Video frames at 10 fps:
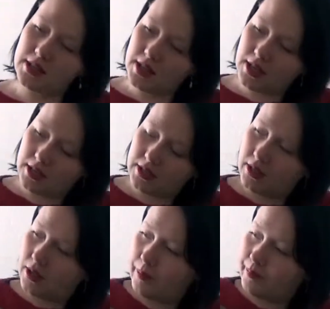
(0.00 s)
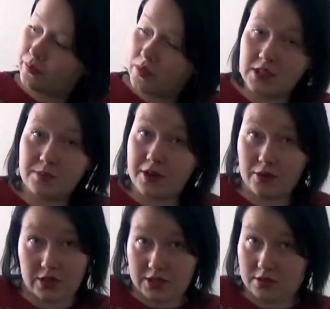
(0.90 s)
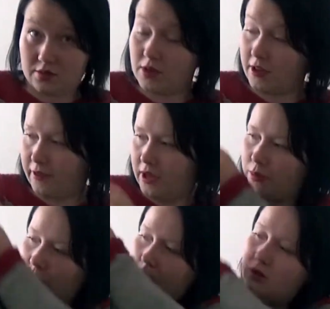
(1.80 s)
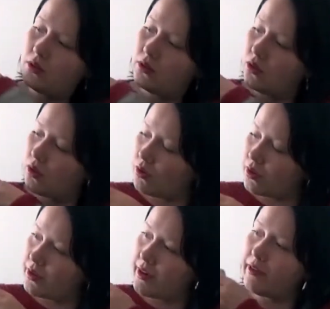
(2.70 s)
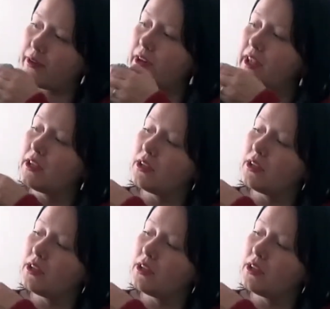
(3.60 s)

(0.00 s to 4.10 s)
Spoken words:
and this pattern is available on Ravelry.